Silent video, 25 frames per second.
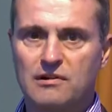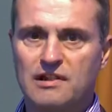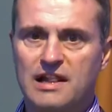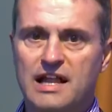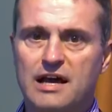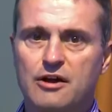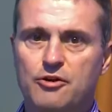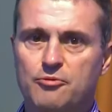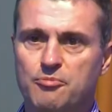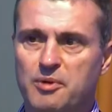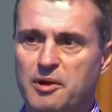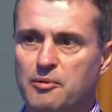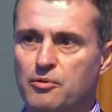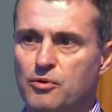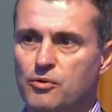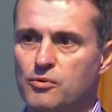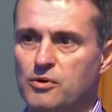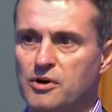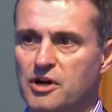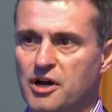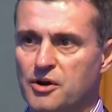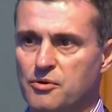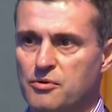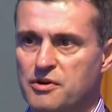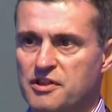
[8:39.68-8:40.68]
cloud people
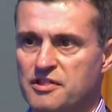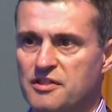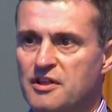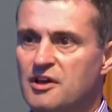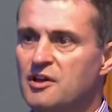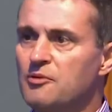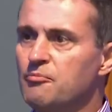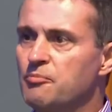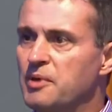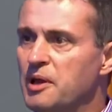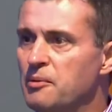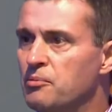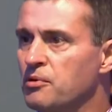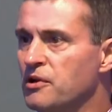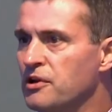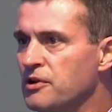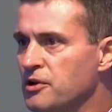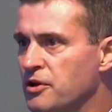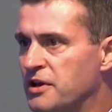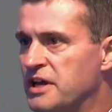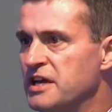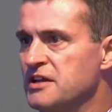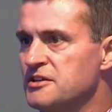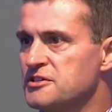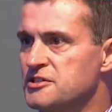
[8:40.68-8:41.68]
work with. People are
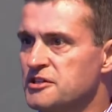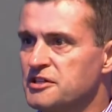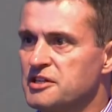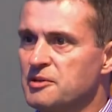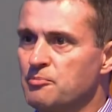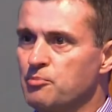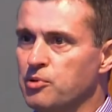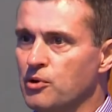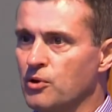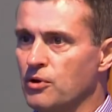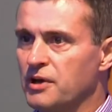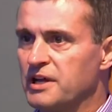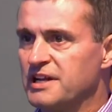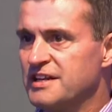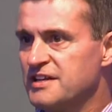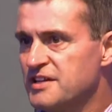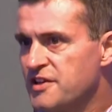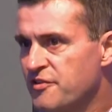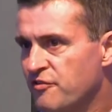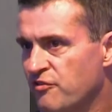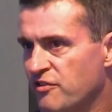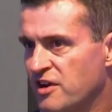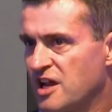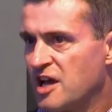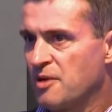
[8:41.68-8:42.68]
looking to deploy
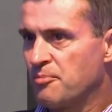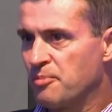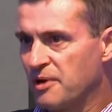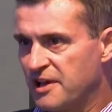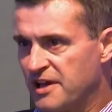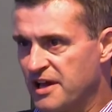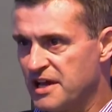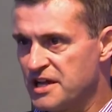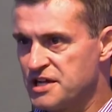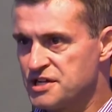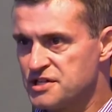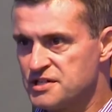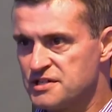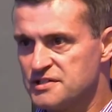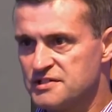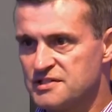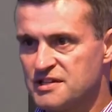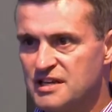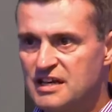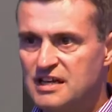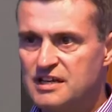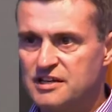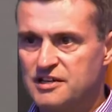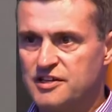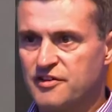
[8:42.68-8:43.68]
different applications,
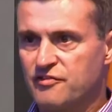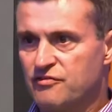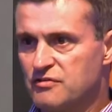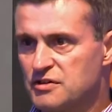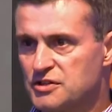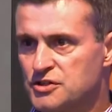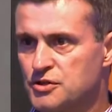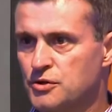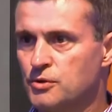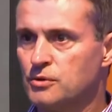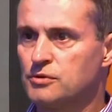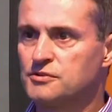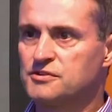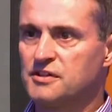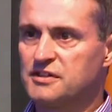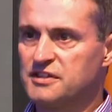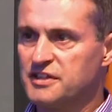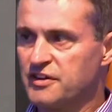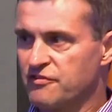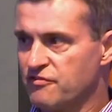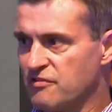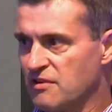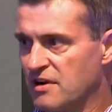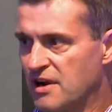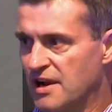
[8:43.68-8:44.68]
different tools on
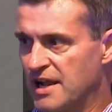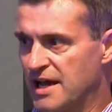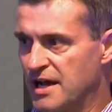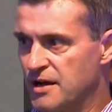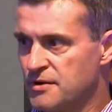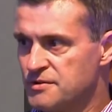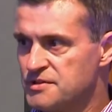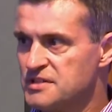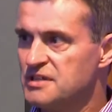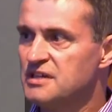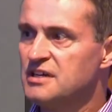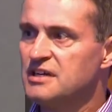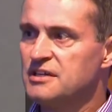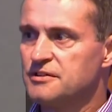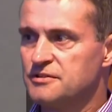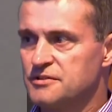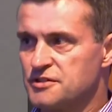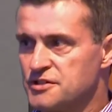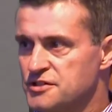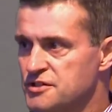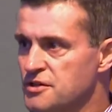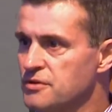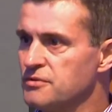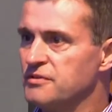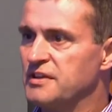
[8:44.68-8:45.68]
different clouds to
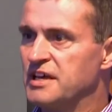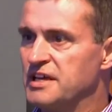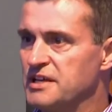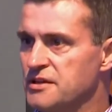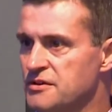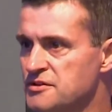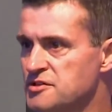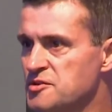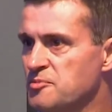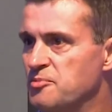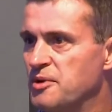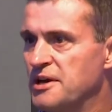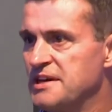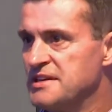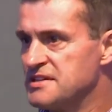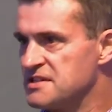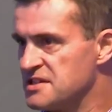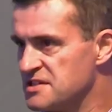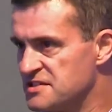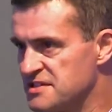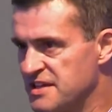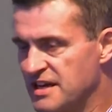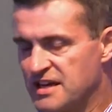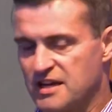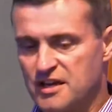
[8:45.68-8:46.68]
suit their user
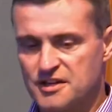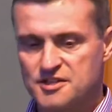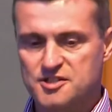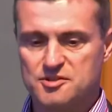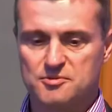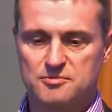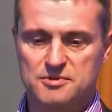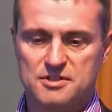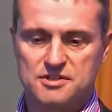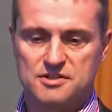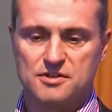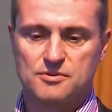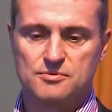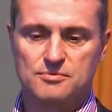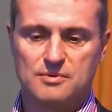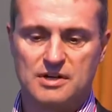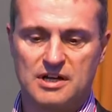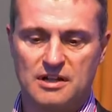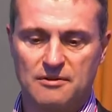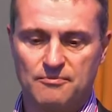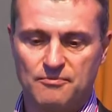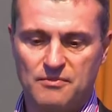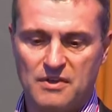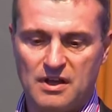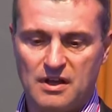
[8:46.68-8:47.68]
bases, their customers as
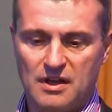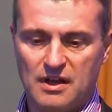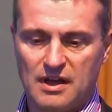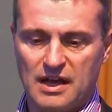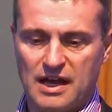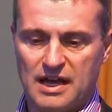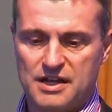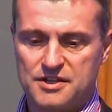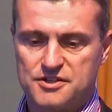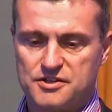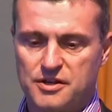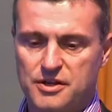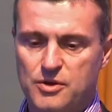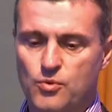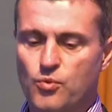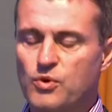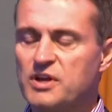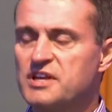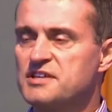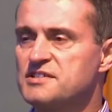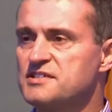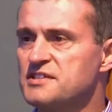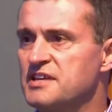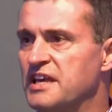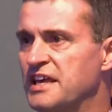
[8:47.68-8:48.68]
well. And so we
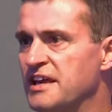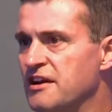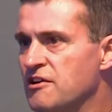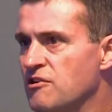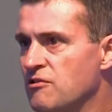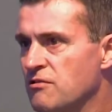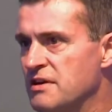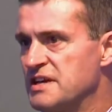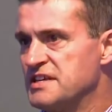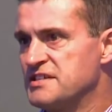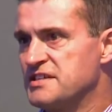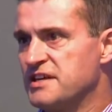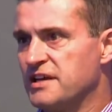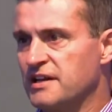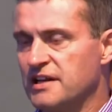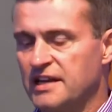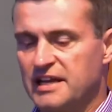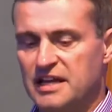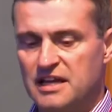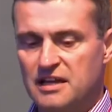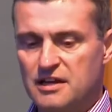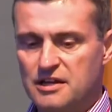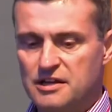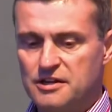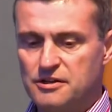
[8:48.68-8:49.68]
see
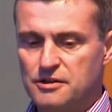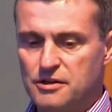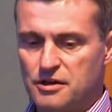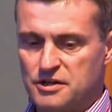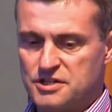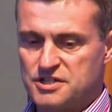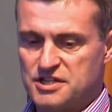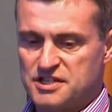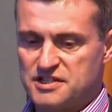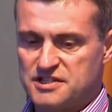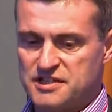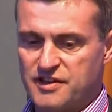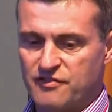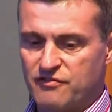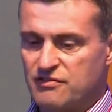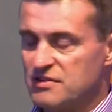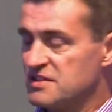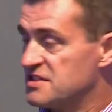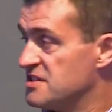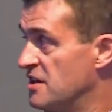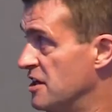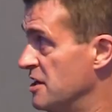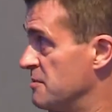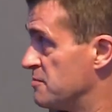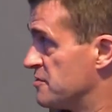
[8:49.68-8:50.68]
increasingly not just
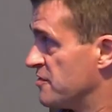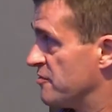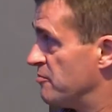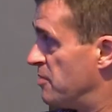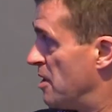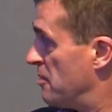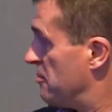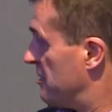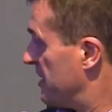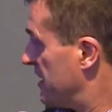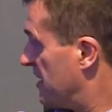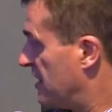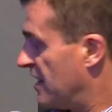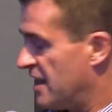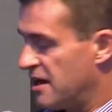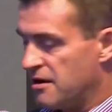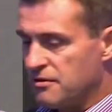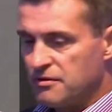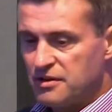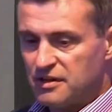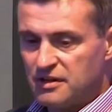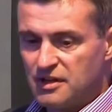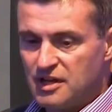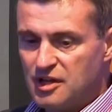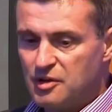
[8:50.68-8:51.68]
different types of public
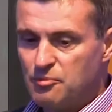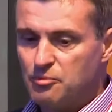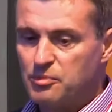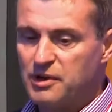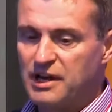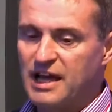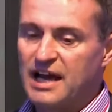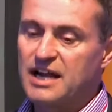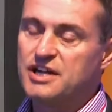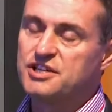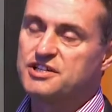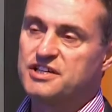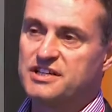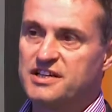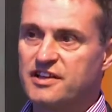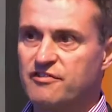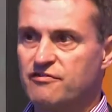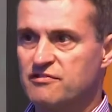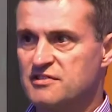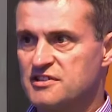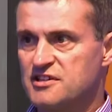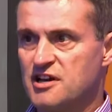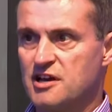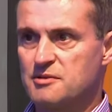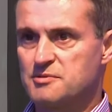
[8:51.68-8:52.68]
cloud, but actually
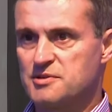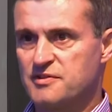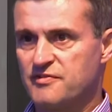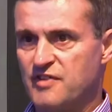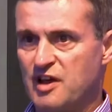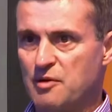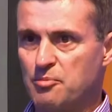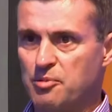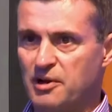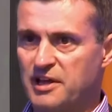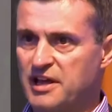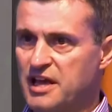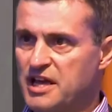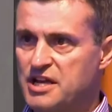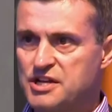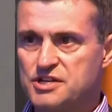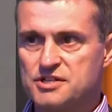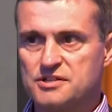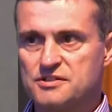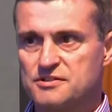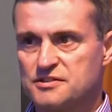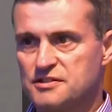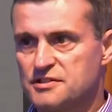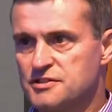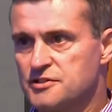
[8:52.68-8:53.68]
different types of
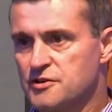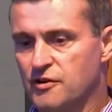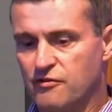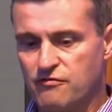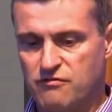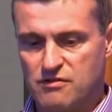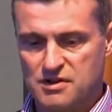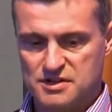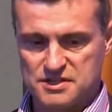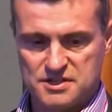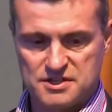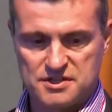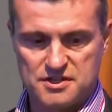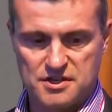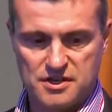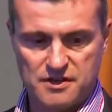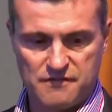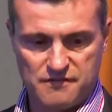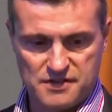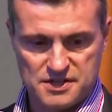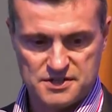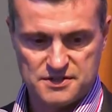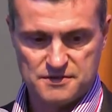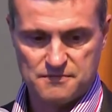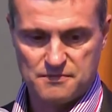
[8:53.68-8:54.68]
applications and software as a
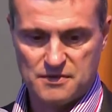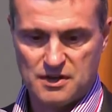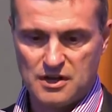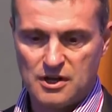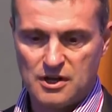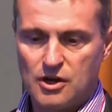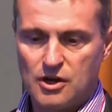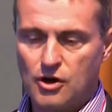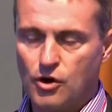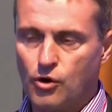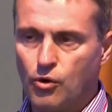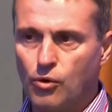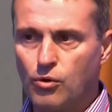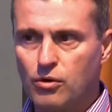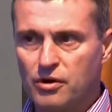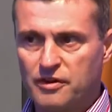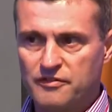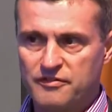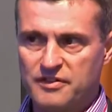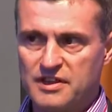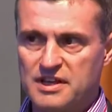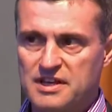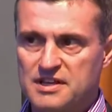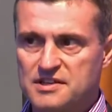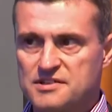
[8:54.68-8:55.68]
service. All
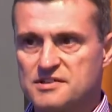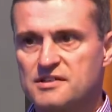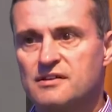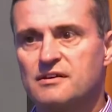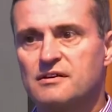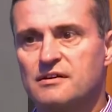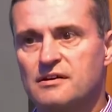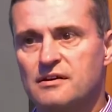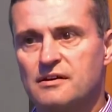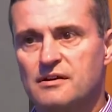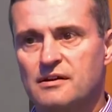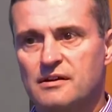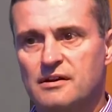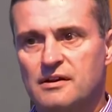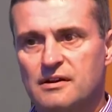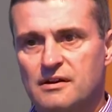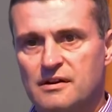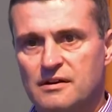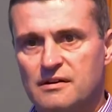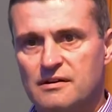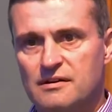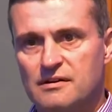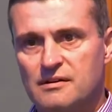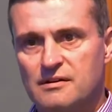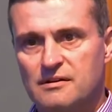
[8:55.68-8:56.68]
of these
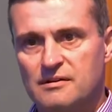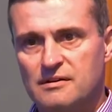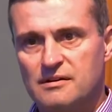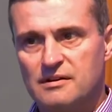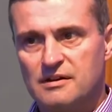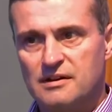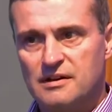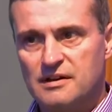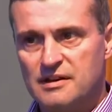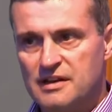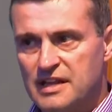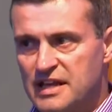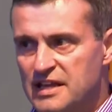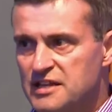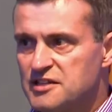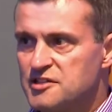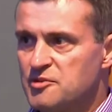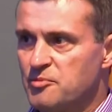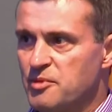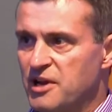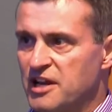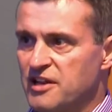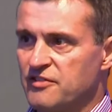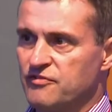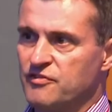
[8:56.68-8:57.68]
need to
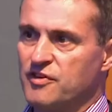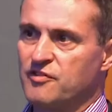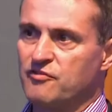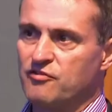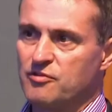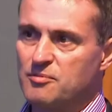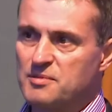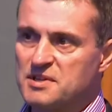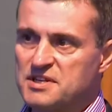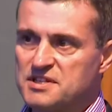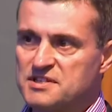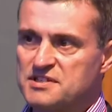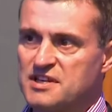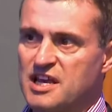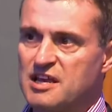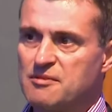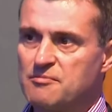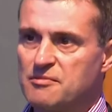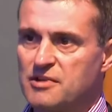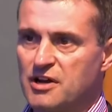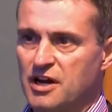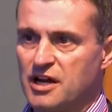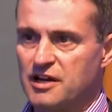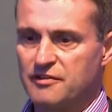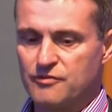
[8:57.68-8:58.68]
benefit from the
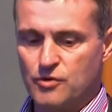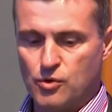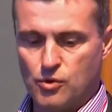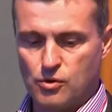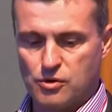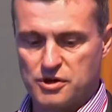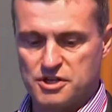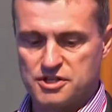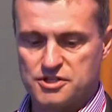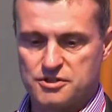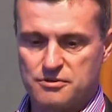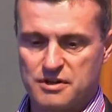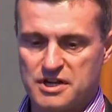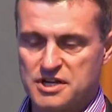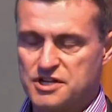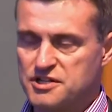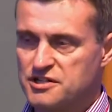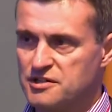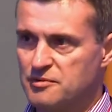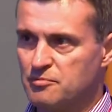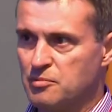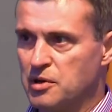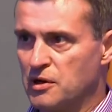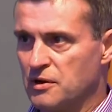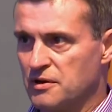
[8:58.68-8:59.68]
same kind of
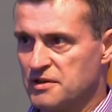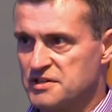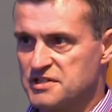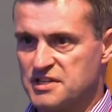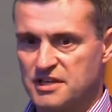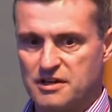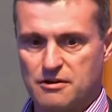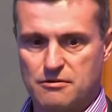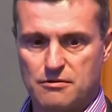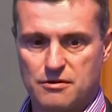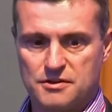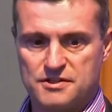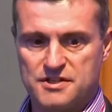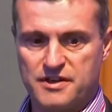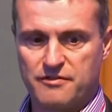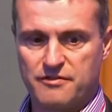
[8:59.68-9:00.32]
orchestration and policy across